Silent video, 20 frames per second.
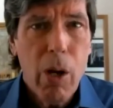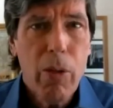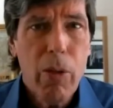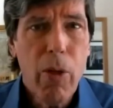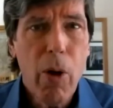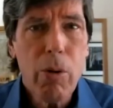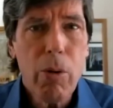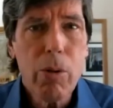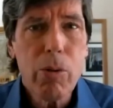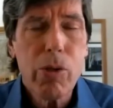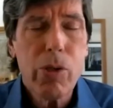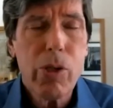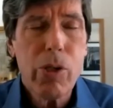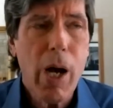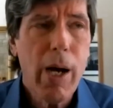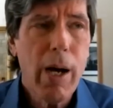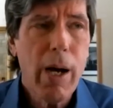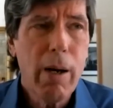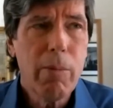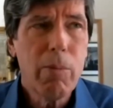
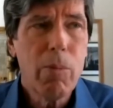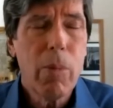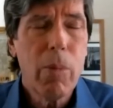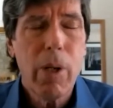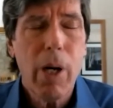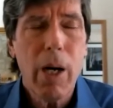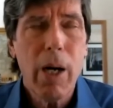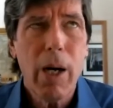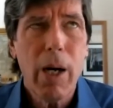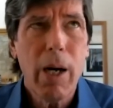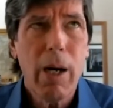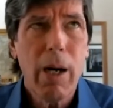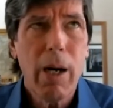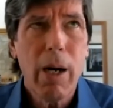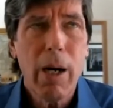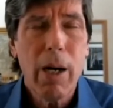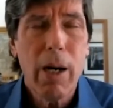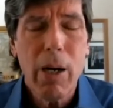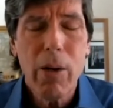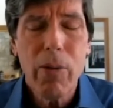
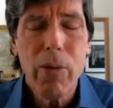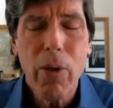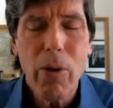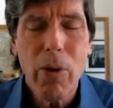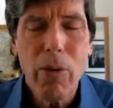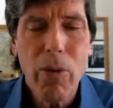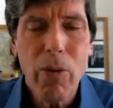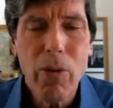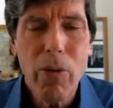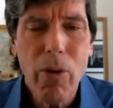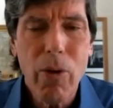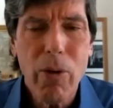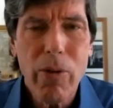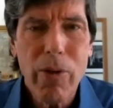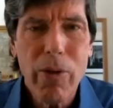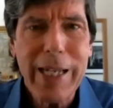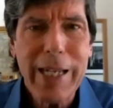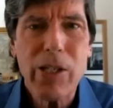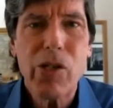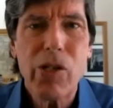that
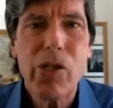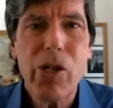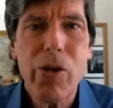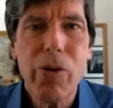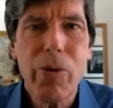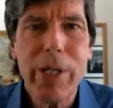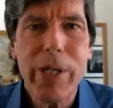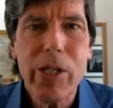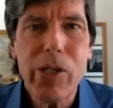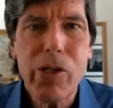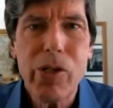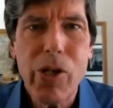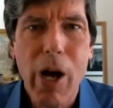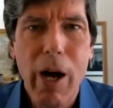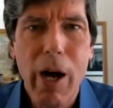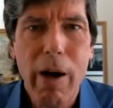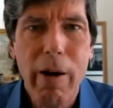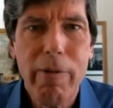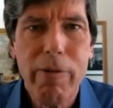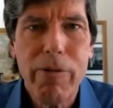series
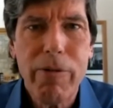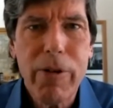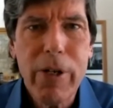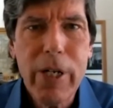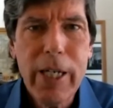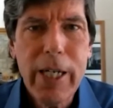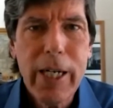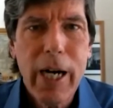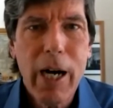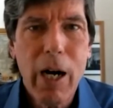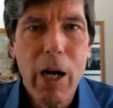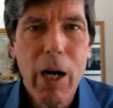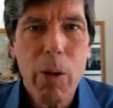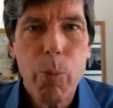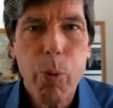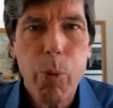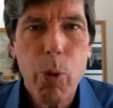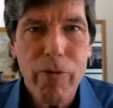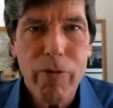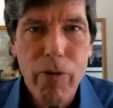of
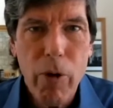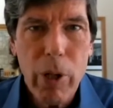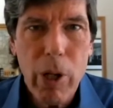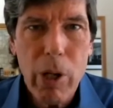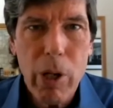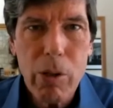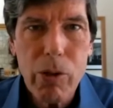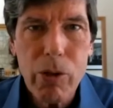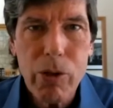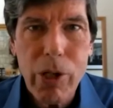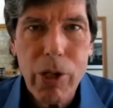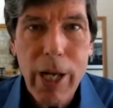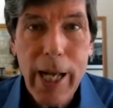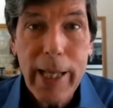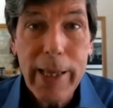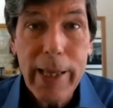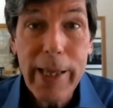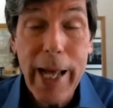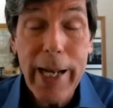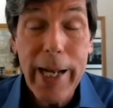portfolios
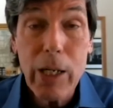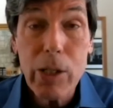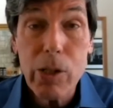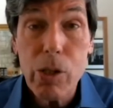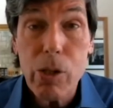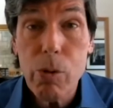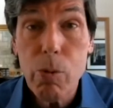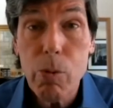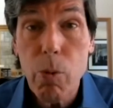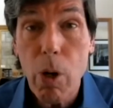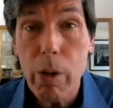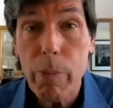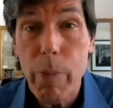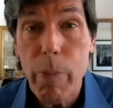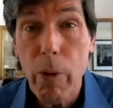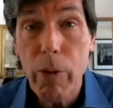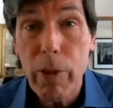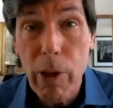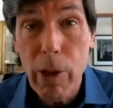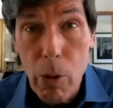led us to work
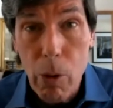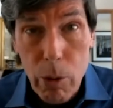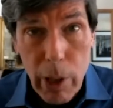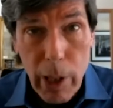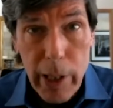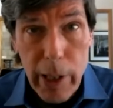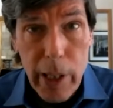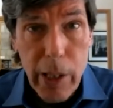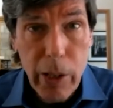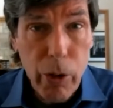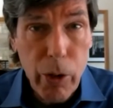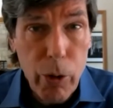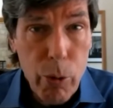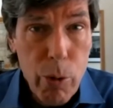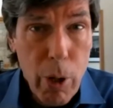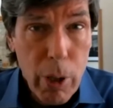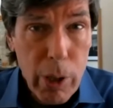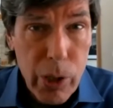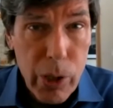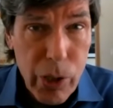both locally in the New
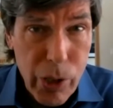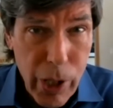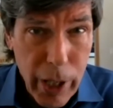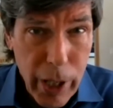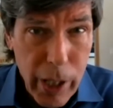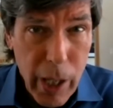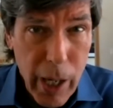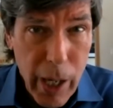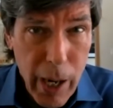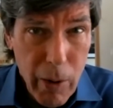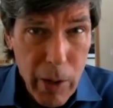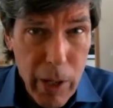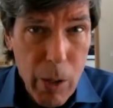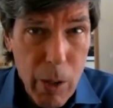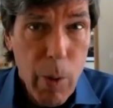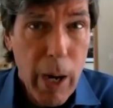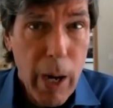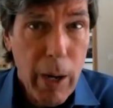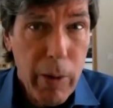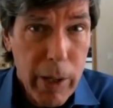York City area
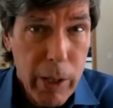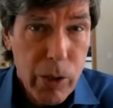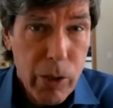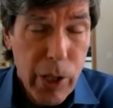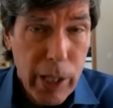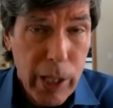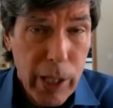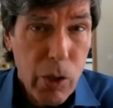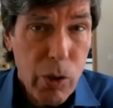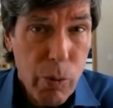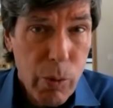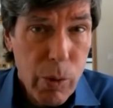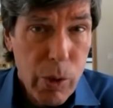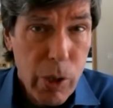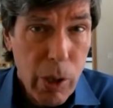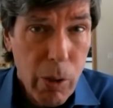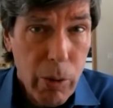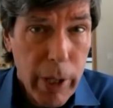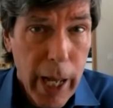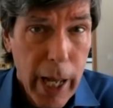where Intersections was
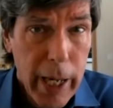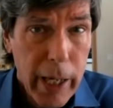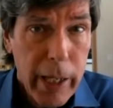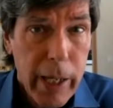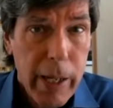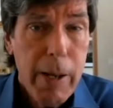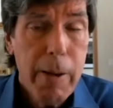located,